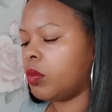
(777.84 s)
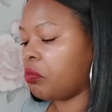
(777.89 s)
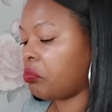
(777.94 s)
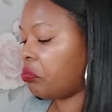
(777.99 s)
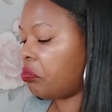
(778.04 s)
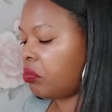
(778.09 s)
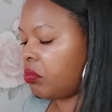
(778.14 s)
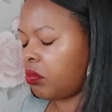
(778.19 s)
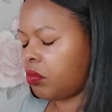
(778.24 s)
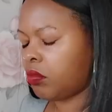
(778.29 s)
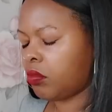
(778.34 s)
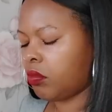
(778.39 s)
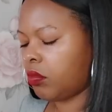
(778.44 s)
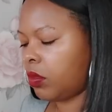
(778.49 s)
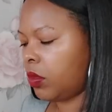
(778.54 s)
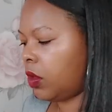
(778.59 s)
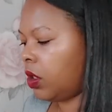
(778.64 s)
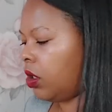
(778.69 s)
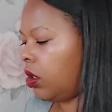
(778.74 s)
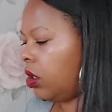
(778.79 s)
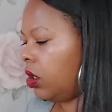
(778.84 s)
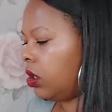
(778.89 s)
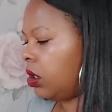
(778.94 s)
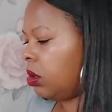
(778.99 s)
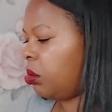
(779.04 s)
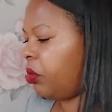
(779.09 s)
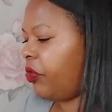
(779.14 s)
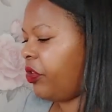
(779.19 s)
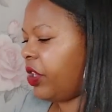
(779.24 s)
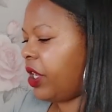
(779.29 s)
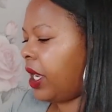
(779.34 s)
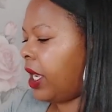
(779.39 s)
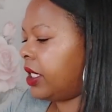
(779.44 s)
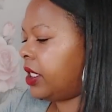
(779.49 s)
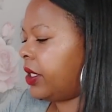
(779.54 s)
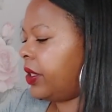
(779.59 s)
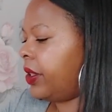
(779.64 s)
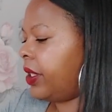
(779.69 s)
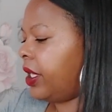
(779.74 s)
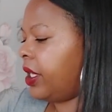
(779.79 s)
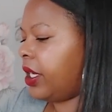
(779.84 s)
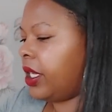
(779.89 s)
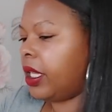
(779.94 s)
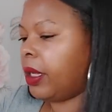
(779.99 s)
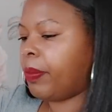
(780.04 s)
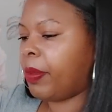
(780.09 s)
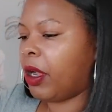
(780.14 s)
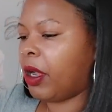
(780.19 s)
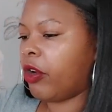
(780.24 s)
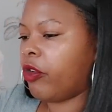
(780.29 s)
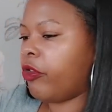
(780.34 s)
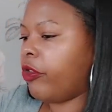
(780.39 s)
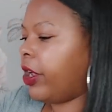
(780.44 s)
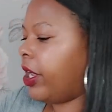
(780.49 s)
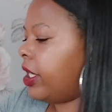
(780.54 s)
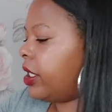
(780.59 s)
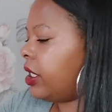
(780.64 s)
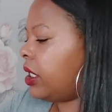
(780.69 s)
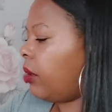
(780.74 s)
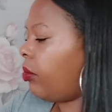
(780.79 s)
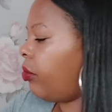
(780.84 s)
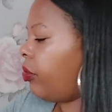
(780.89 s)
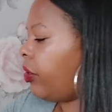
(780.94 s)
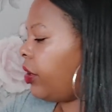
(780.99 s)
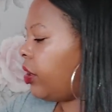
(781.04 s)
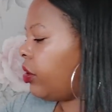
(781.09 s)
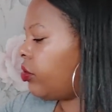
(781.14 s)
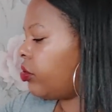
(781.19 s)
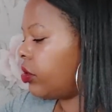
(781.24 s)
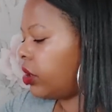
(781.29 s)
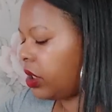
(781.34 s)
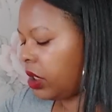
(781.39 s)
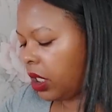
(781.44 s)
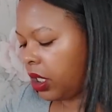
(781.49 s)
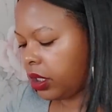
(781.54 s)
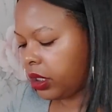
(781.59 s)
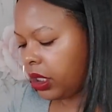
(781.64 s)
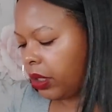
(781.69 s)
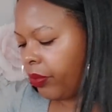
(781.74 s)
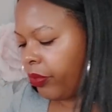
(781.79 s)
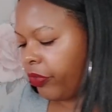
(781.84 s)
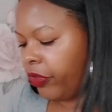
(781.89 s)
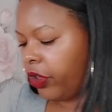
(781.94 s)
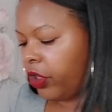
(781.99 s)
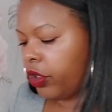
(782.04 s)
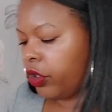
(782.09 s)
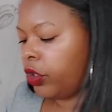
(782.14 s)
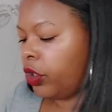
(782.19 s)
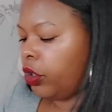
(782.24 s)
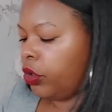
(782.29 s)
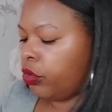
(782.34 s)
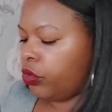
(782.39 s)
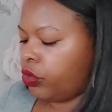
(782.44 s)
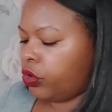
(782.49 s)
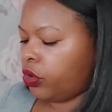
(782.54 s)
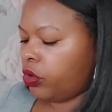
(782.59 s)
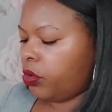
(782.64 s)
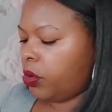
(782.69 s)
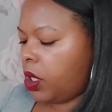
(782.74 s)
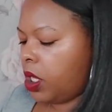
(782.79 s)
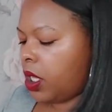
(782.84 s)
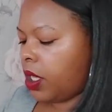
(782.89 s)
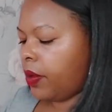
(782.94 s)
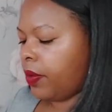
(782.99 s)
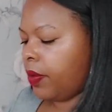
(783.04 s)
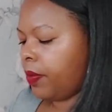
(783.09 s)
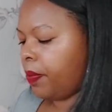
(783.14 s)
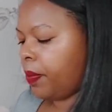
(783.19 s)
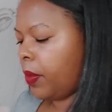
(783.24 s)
Some of you guys are thinking about creating something or starting something new. Do it.